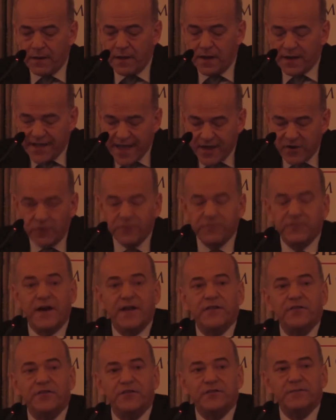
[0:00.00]
Again, on
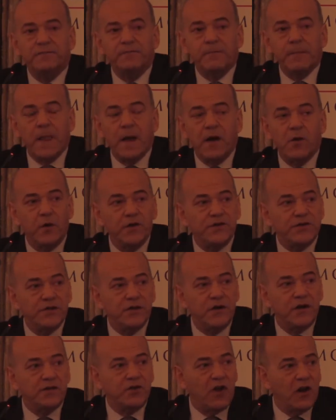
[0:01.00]
funds, I want
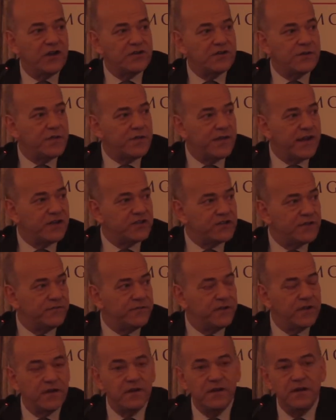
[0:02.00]
to acknowledge and thank
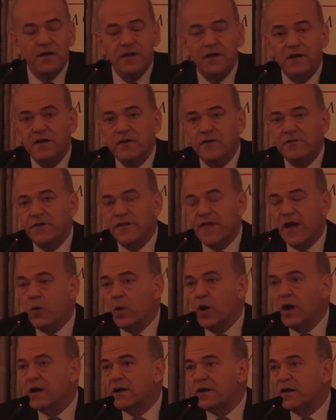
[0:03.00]
GIFIA for their
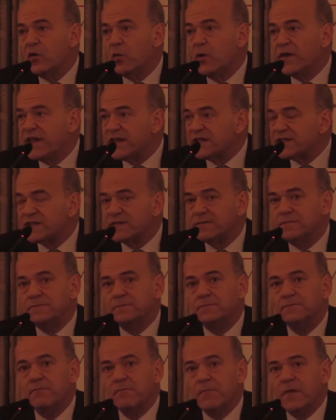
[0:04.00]
work with us
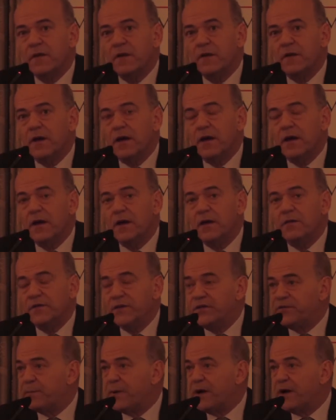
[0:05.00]

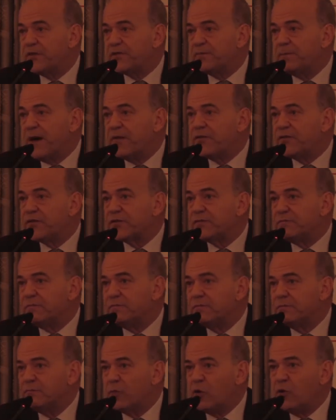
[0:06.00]
these past months,
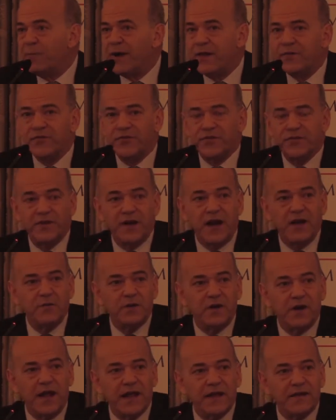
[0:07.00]
more months than I
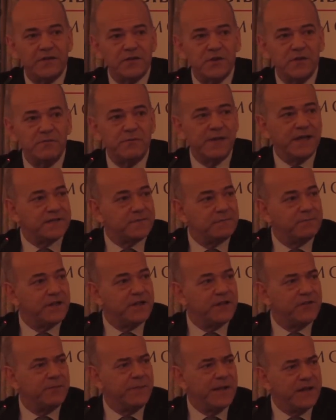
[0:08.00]
would like to admit, but
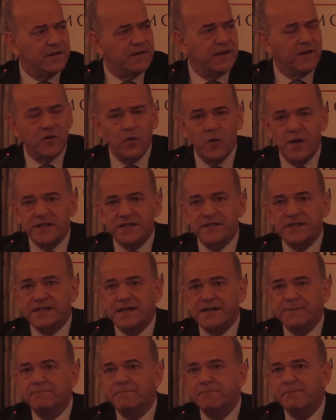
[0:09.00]
it's been quite a
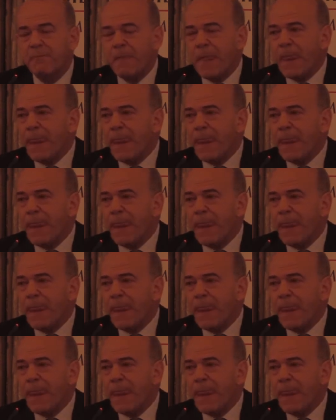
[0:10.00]
time